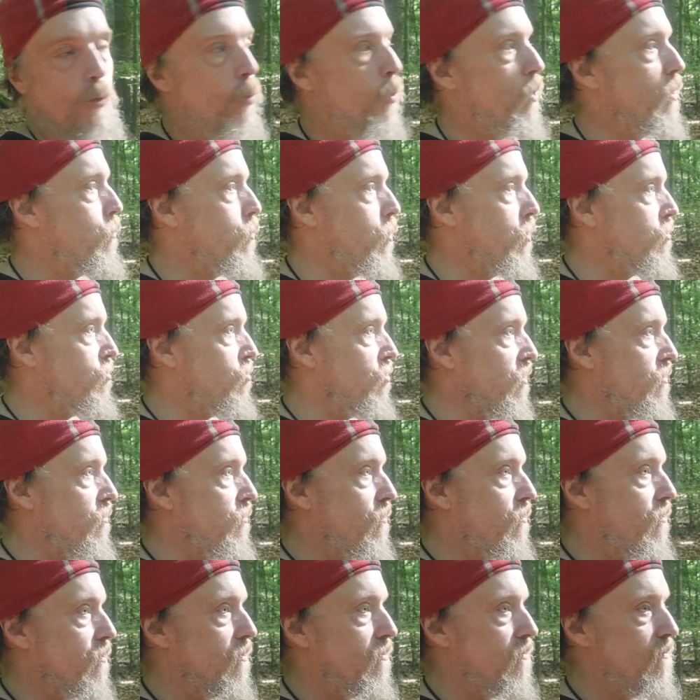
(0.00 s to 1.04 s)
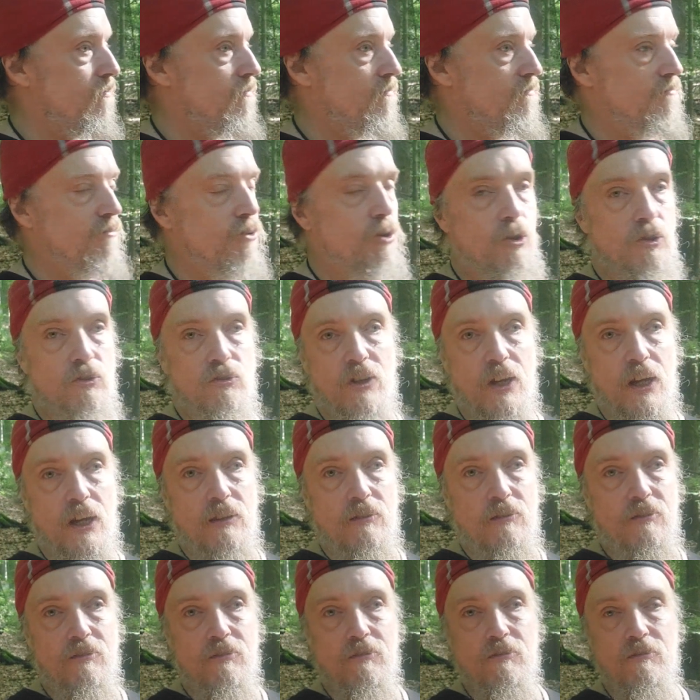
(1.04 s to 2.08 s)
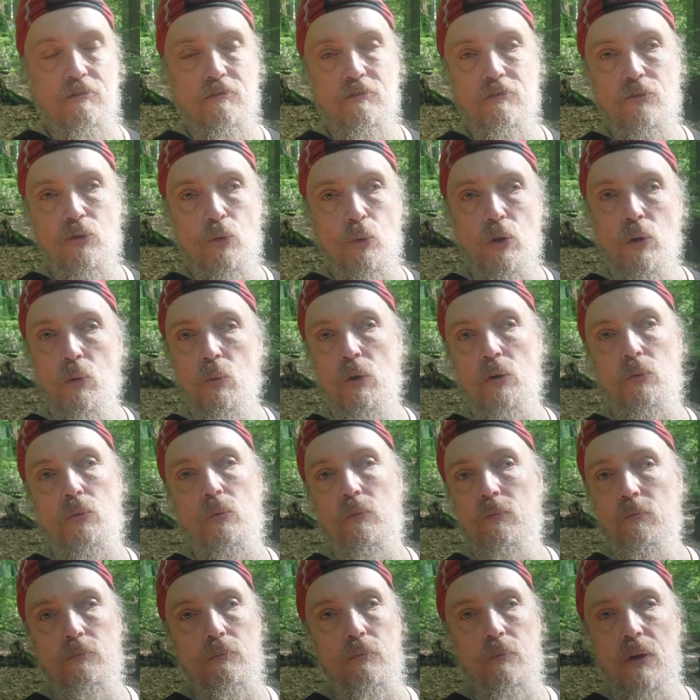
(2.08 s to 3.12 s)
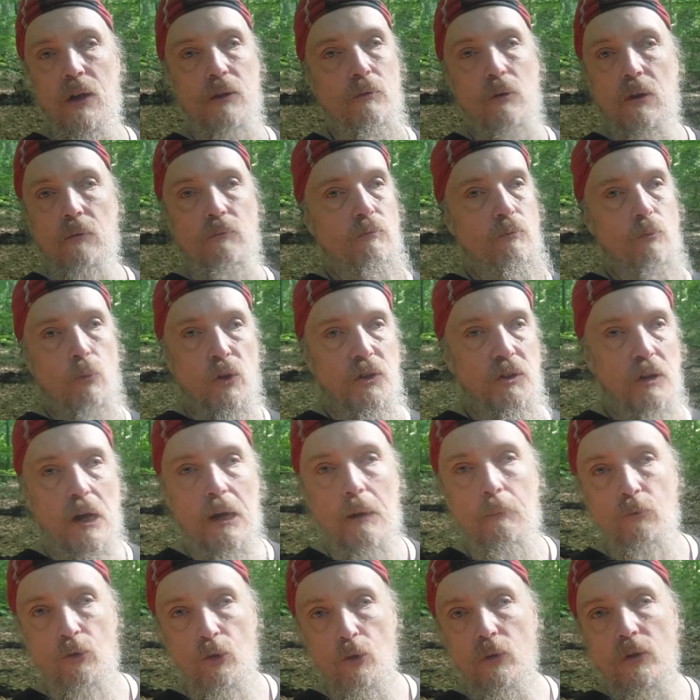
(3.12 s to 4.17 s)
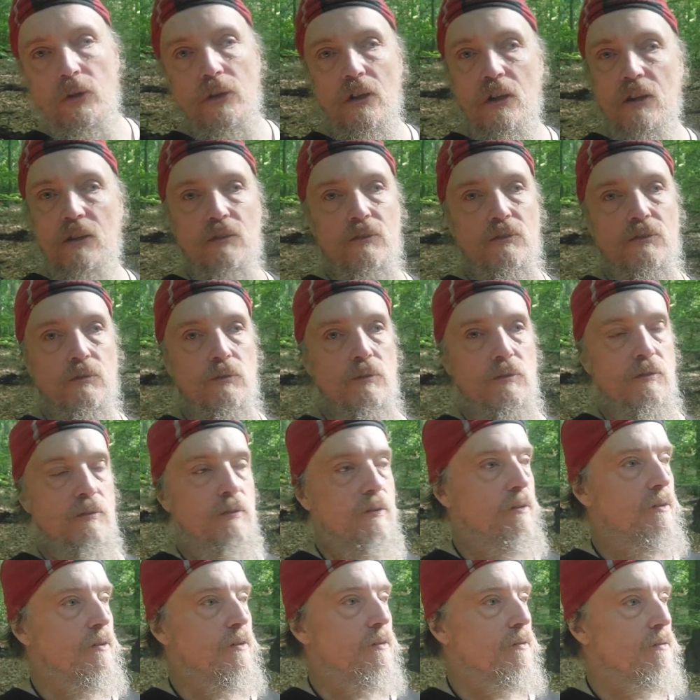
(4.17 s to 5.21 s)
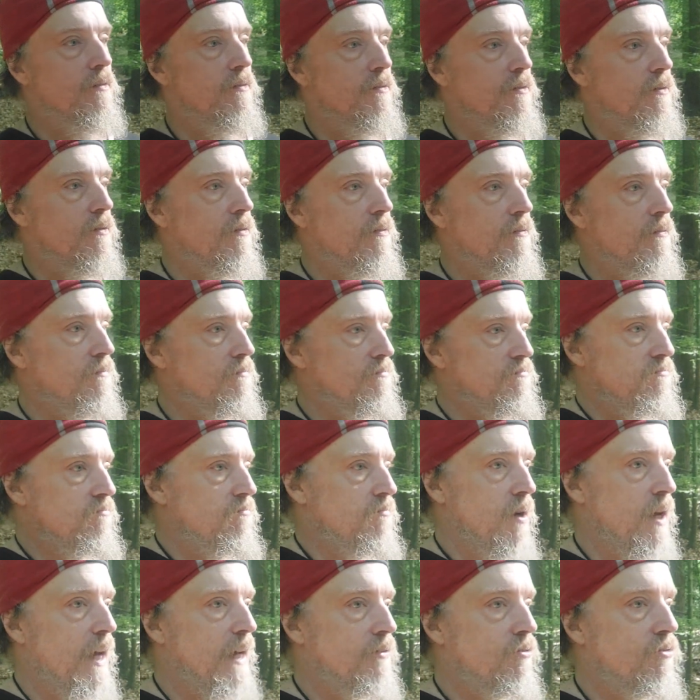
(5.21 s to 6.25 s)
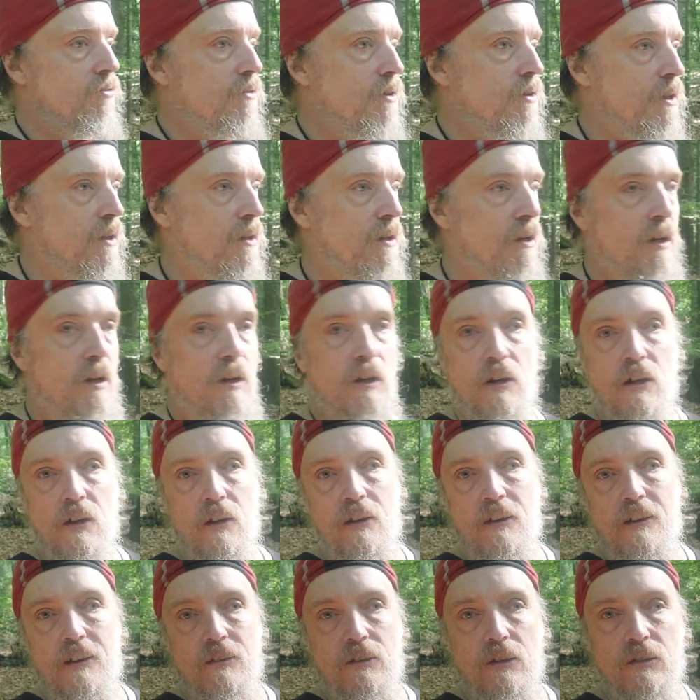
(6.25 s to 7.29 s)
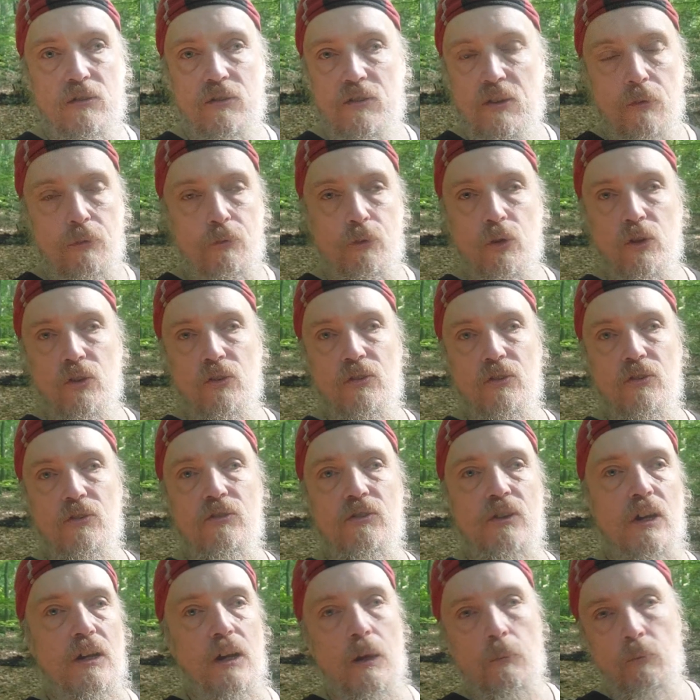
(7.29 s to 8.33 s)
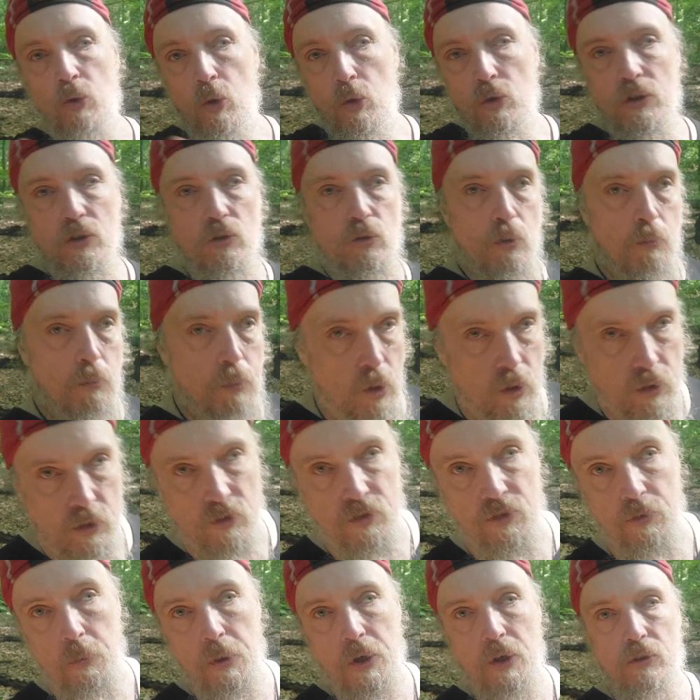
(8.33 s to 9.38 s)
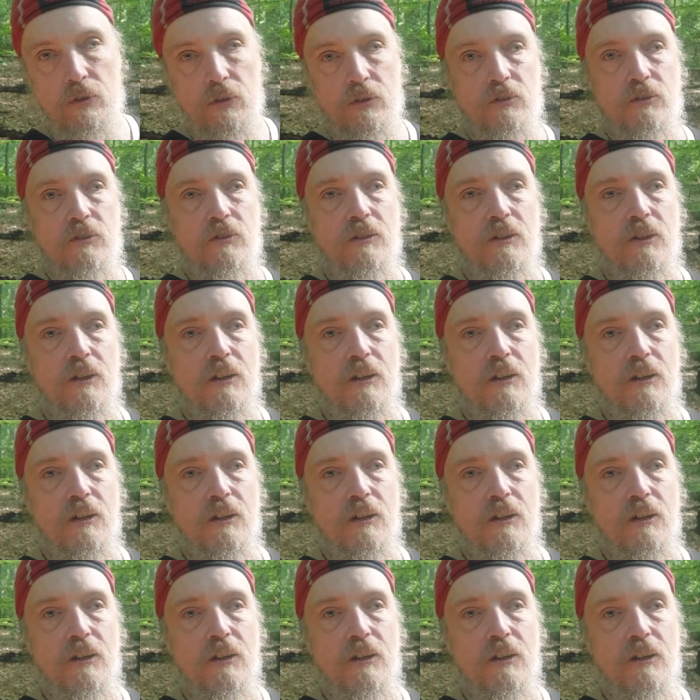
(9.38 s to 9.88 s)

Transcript: We were just content doing what I am doing is actually the difference is that I'm talking to a box about it.